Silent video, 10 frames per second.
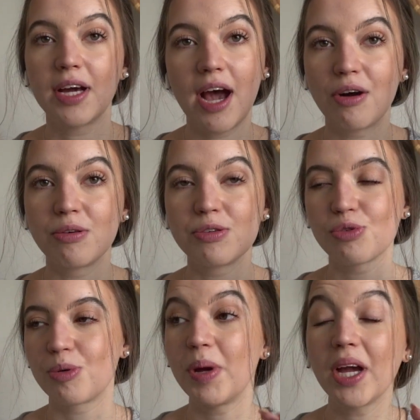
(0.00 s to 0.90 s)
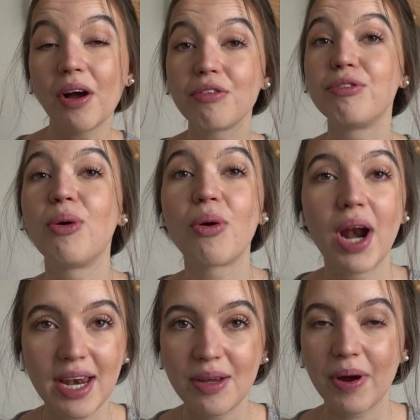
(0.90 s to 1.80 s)
a house or pick out a floor
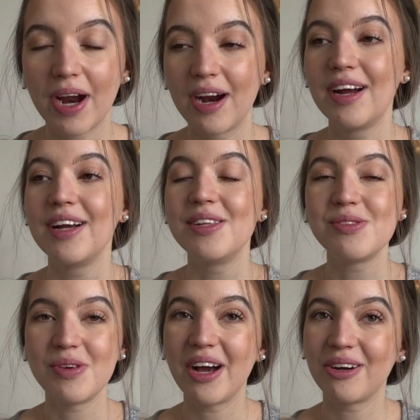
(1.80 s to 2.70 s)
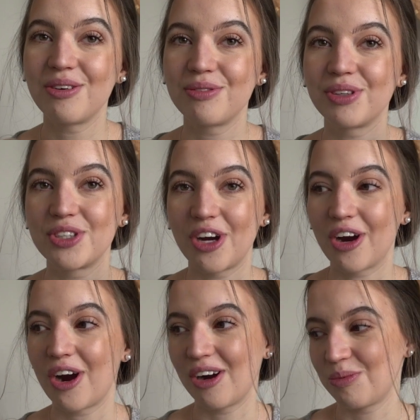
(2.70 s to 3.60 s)
anywhere, do not go for a
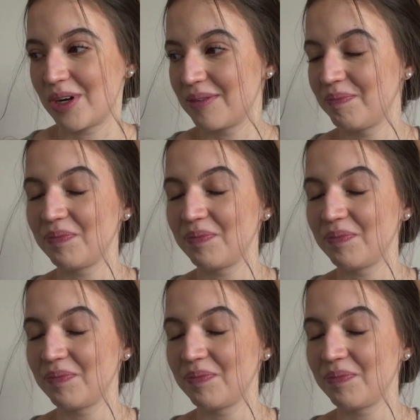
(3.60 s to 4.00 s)
dark hardwood.